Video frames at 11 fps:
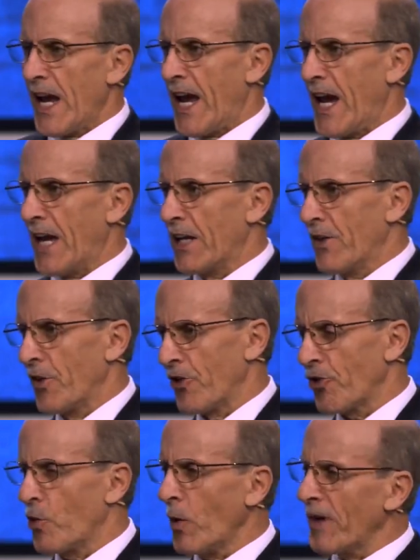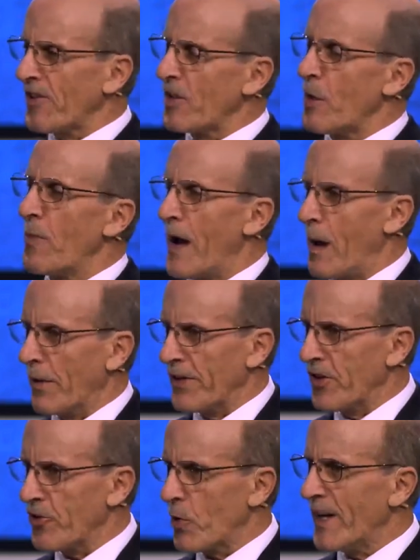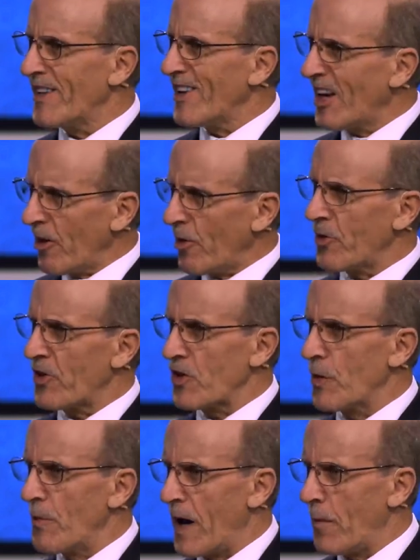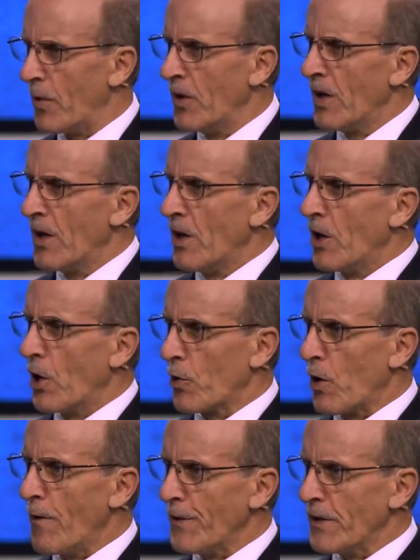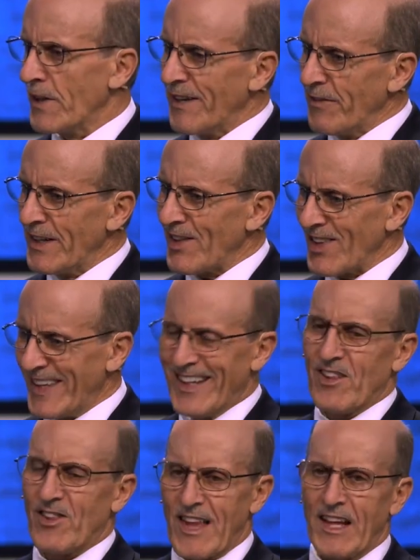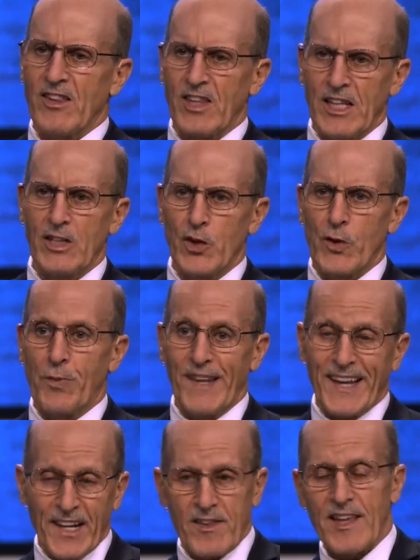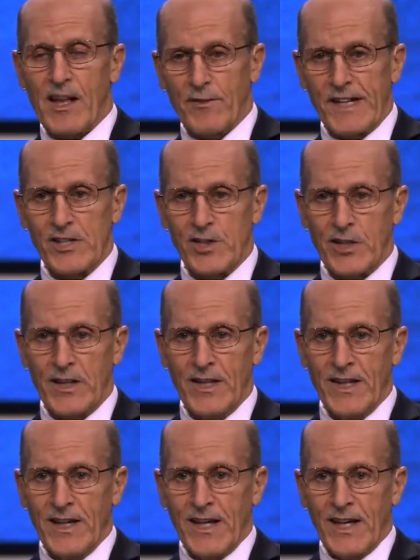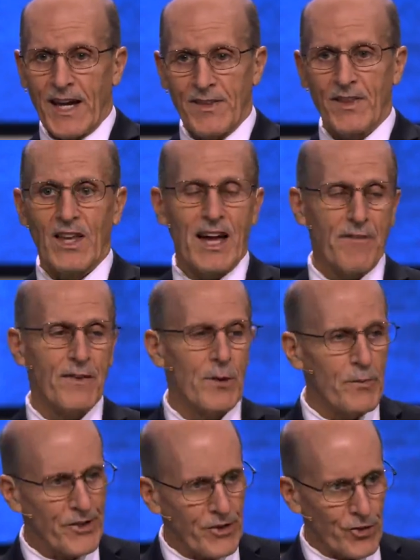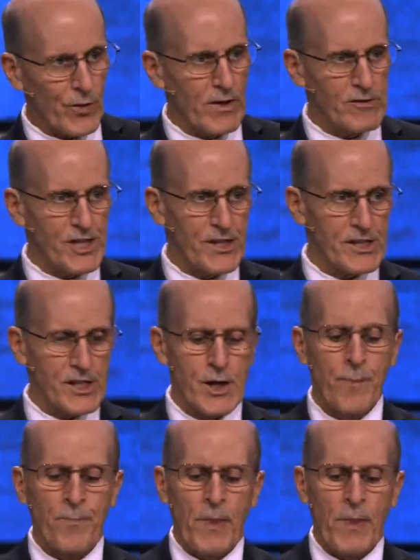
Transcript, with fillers: And the stories in the Bible and these great characters in the Bible are often giving us insights into the plan of salvation and the life and the ministry of Jesus.